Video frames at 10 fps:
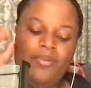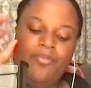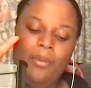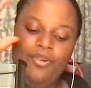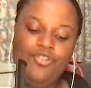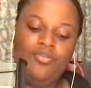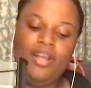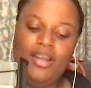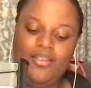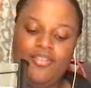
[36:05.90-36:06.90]
What would you
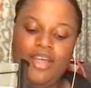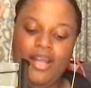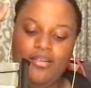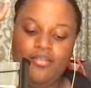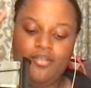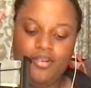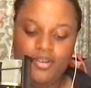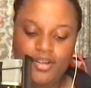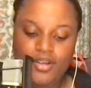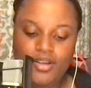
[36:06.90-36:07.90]
like that
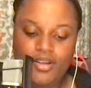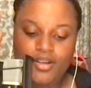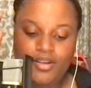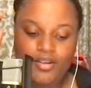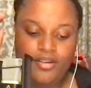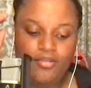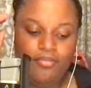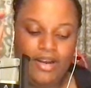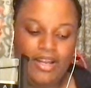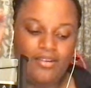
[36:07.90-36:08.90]

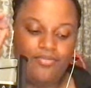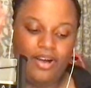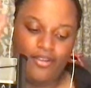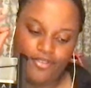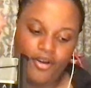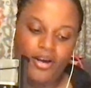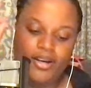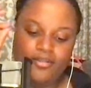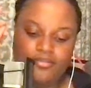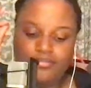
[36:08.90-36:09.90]
like advice
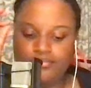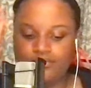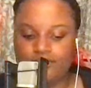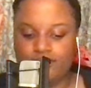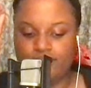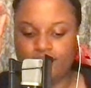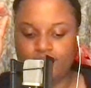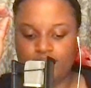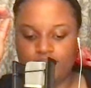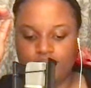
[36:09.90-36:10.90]
on,
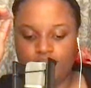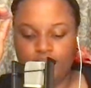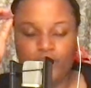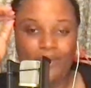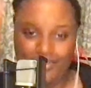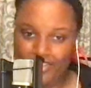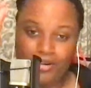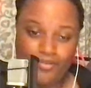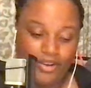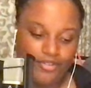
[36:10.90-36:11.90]
like their
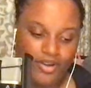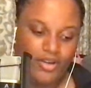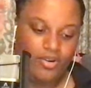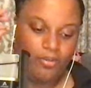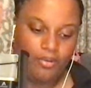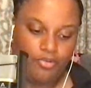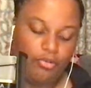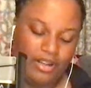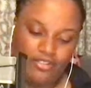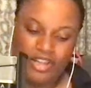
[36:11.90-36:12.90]
advice on, or would you
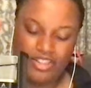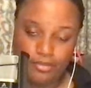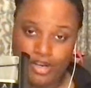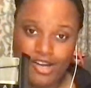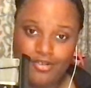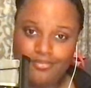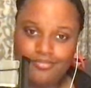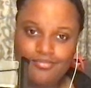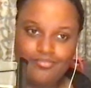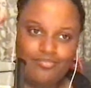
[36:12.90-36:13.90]
like to let them know?
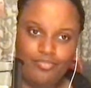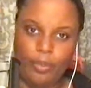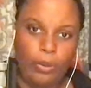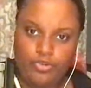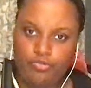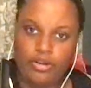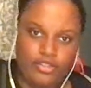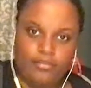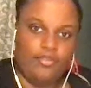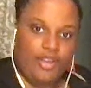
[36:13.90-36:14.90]
What would you want
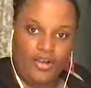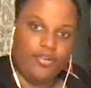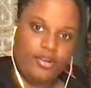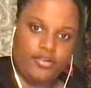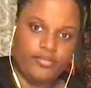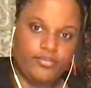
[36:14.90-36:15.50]
them to tell you?